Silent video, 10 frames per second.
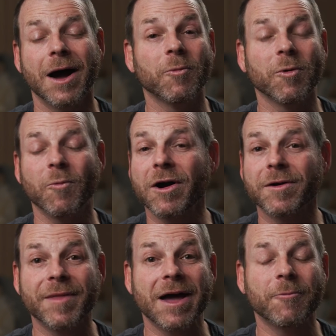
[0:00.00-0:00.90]
We
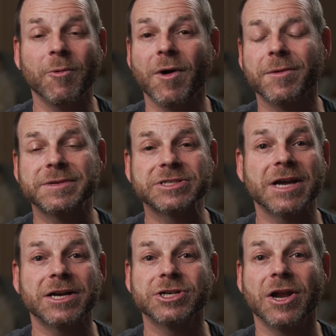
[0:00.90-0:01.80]
welcome that. We welcome
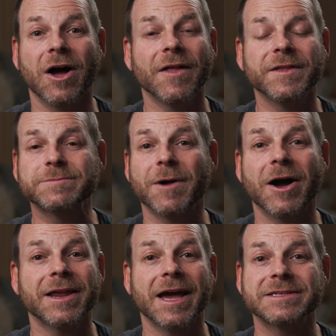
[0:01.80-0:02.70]
discussion on these
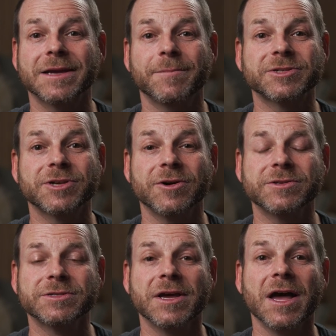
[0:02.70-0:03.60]
podcast episodes.